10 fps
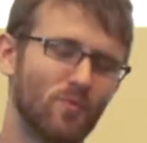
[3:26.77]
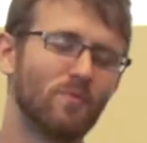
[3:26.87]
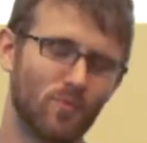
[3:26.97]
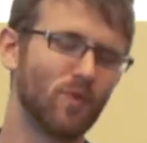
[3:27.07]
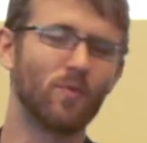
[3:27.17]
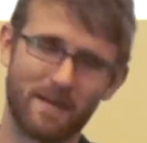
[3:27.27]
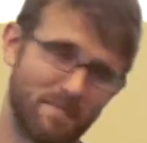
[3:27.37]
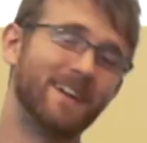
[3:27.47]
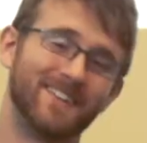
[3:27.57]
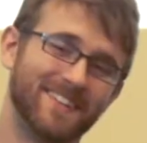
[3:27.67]
we're way
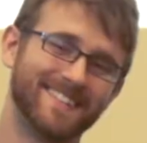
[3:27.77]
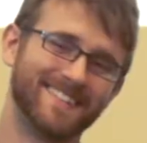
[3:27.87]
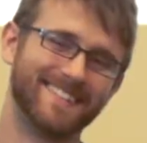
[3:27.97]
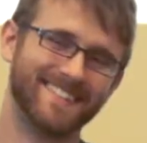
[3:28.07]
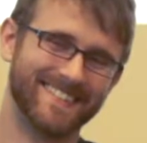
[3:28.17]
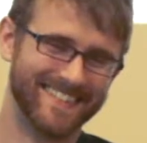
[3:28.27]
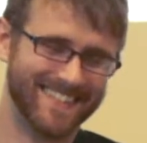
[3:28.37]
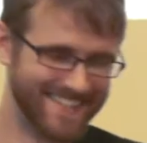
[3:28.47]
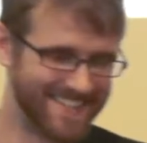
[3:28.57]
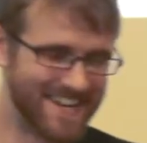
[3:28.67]
better.
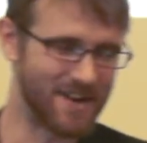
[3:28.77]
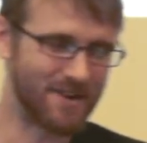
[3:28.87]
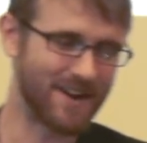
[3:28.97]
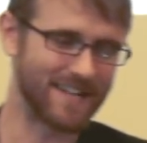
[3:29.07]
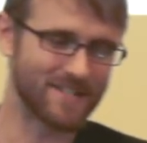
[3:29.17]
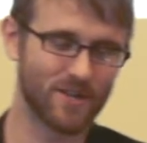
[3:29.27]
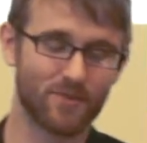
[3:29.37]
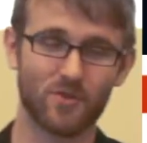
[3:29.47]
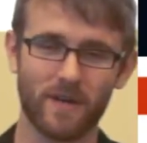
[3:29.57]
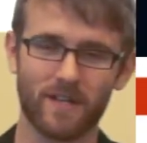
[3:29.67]
No, all right. So,
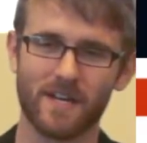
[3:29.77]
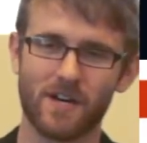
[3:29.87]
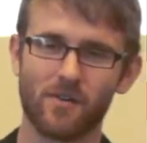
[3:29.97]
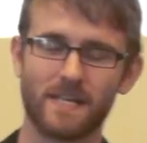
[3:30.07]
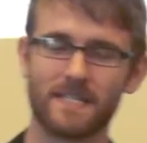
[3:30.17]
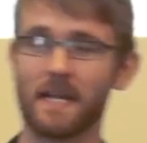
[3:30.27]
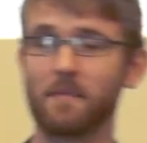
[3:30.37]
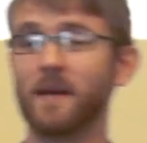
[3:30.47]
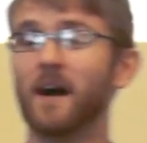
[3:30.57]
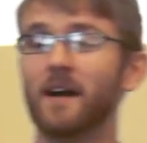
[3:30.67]
Twilio is an
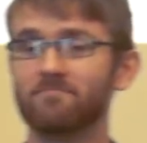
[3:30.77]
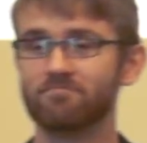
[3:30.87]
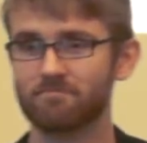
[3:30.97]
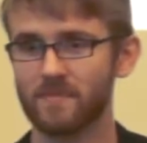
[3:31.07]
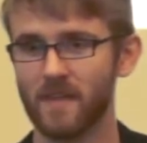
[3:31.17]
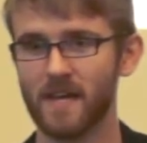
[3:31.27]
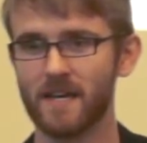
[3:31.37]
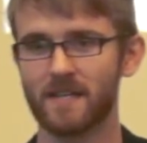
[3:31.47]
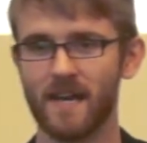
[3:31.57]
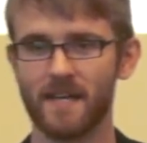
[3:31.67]
API.
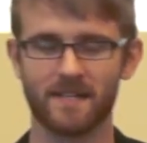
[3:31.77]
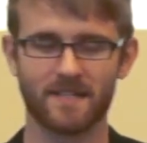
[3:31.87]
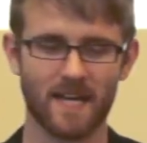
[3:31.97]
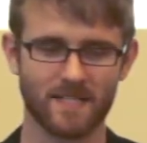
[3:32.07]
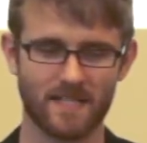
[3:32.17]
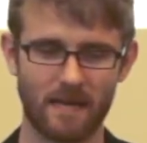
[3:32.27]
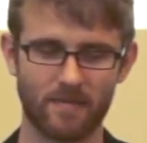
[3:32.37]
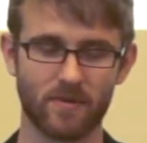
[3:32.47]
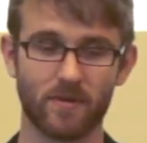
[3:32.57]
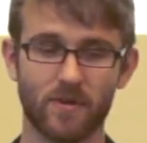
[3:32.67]
They text
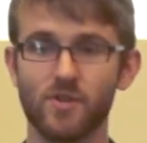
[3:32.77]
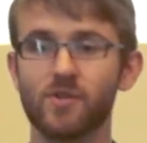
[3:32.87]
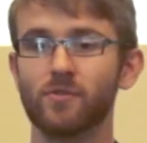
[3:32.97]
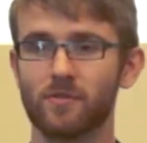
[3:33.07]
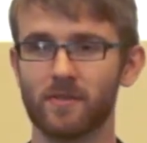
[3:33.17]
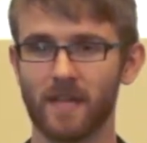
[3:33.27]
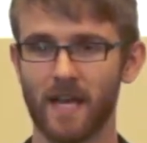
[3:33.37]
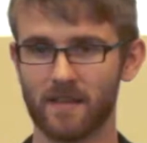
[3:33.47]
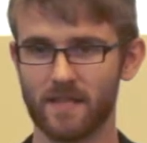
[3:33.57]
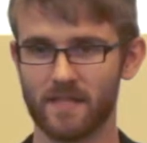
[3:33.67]
enable new
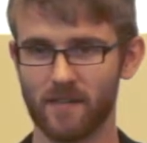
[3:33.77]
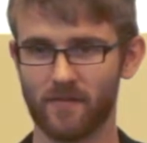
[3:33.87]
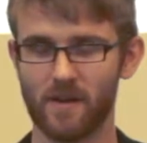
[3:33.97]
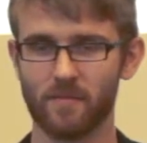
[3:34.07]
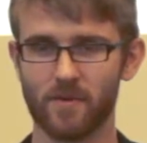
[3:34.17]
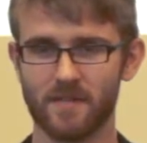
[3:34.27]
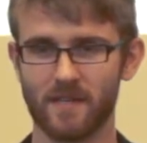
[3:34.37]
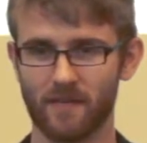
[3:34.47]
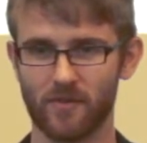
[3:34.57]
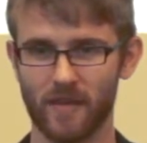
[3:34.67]
landline telephone numbers, and they
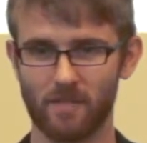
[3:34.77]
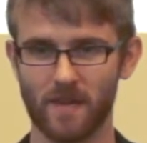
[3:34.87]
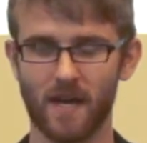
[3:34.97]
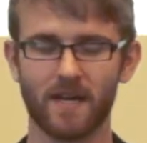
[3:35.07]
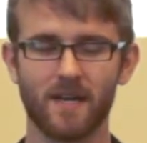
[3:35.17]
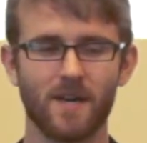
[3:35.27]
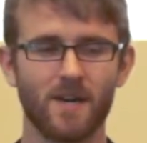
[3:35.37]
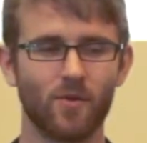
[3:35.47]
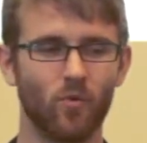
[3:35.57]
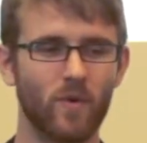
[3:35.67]
give you an API.
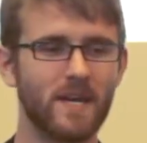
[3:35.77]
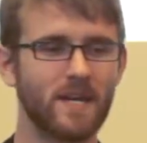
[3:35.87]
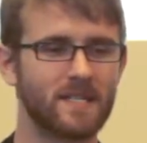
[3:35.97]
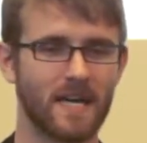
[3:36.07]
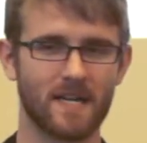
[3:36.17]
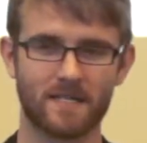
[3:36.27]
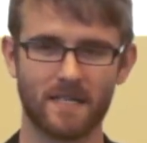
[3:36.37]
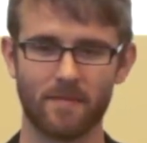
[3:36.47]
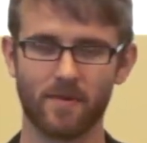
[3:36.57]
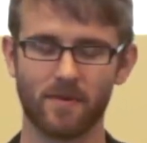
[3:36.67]
We text
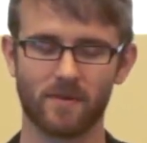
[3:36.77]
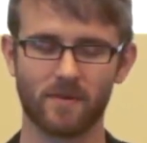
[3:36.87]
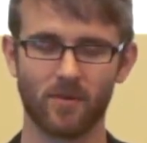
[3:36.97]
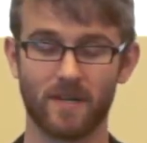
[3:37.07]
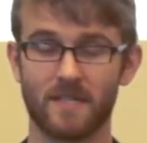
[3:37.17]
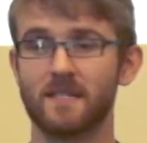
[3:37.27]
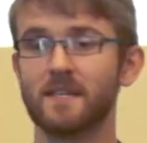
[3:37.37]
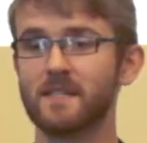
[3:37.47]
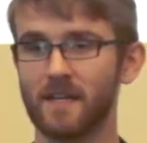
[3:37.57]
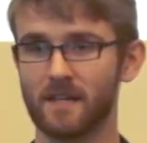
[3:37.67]
enable your
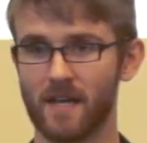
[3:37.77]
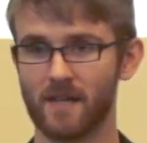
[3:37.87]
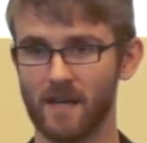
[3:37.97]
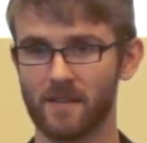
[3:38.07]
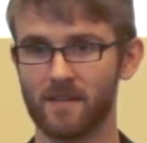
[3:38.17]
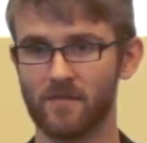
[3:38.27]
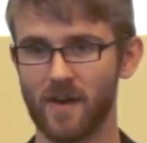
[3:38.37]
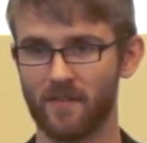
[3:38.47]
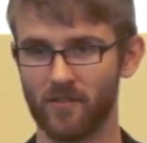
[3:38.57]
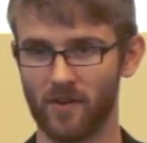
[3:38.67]
existing landline that you've
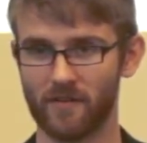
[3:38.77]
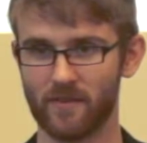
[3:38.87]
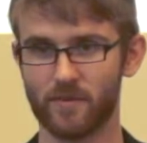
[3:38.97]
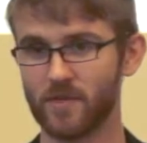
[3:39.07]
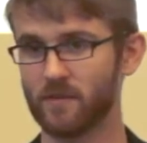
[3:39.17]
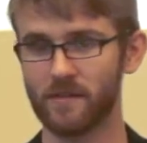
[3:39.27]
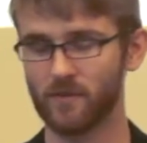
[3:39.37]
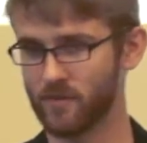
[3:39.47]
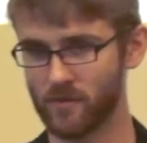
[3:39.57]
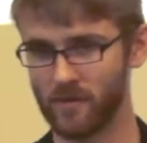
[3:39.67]
had forever. We don't give
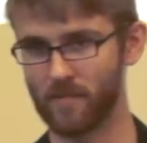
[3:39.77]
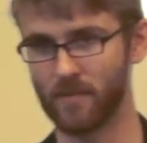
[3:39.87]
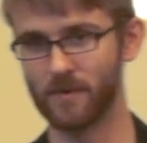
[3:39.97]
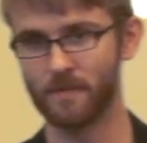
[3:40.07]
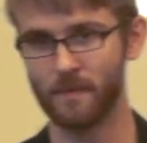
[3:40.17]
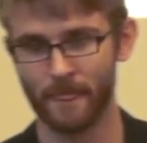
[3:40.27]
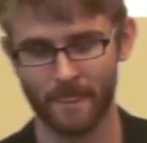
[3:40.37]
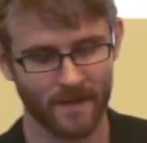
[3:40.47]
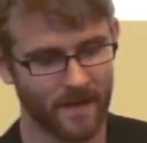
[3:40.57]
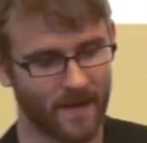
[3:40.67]
you a new number.
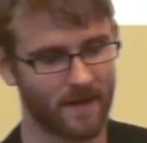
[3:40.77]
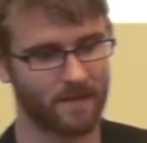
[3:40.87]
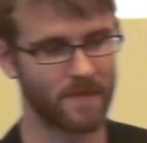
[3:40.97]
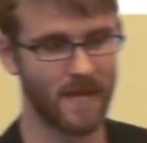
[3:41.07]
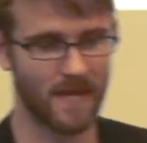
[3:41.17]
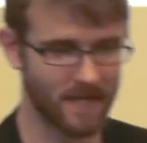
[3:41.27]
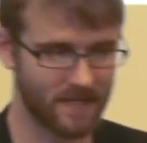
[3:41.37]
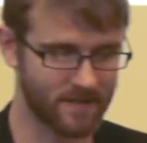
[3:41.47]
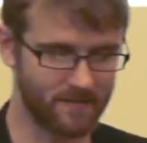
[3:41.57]
And